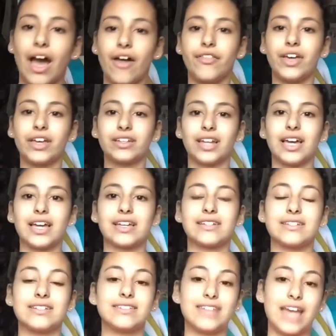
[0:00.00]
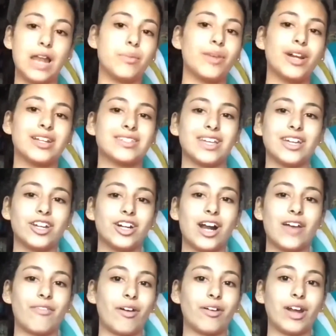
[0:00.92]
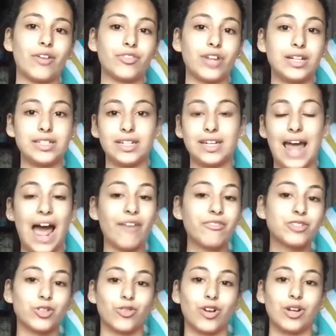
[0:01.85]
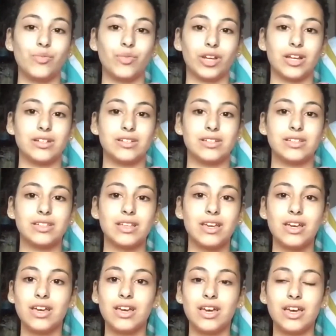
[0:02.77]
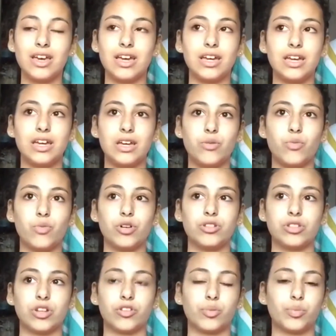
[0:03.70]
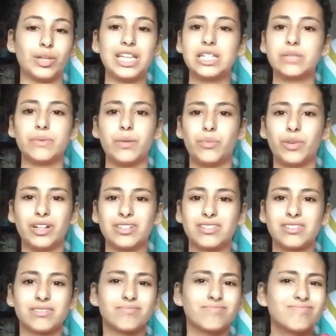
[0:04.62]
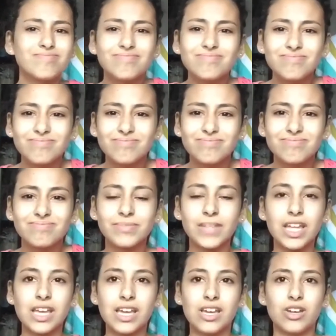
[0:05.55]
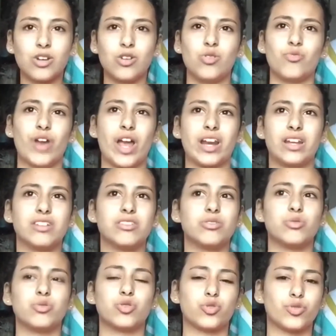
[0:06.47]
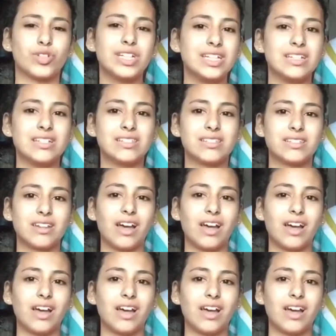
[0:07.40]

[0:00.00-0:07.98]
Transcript: And then like 10 minutes later I found out that I didn't have to run because it was a replacement bus who ran into trees.